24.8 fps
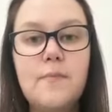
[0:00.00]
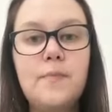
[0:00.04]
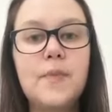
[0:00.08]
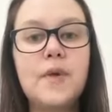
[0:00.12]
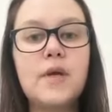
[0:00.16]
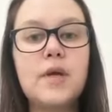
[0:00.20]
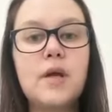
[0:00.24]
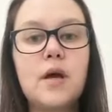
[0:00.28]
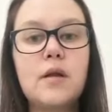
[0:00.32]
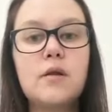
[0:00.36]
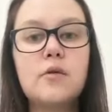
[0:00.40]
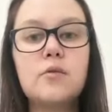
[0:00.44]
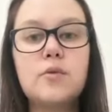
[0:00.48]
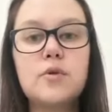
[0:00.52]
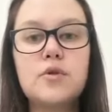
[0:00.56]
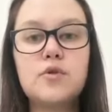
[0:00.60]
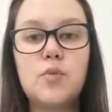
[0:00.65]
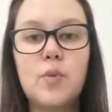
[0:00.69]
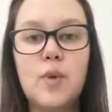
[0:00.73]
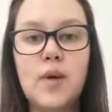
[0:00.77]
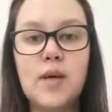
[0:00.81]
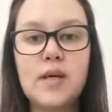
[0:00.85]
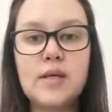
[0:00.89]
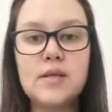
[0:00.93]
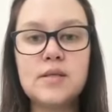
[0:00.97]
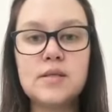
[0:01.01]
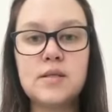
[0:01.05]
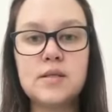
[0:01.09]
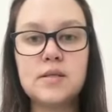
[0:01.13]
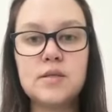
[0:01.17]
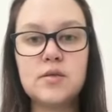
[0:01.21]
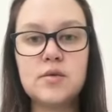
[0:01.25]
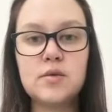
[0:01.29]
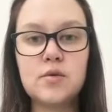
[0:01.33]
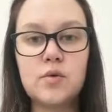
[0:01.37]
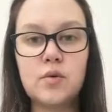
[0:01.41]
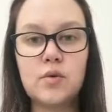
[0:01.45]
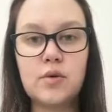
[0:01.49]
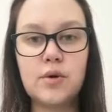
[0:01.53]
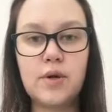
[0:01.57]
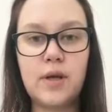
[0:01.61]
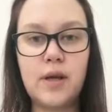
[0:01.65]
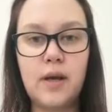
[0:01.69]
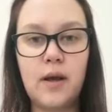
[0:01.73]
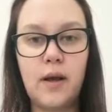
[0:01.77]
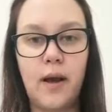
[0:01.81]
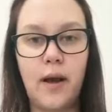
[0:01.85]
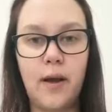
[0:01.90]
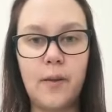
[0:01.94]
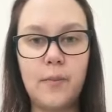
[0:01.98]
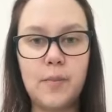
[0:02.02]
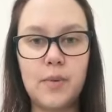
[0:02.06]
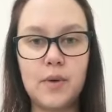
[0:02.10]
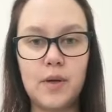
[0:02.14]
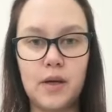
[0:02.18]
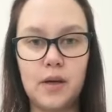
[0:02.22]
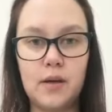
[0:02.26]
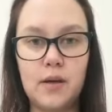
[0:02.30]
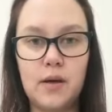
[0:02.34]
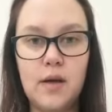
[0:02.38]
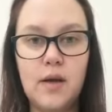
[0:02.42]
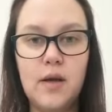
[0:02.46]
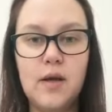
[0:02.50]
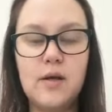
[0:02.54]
In other words, where is this story happening?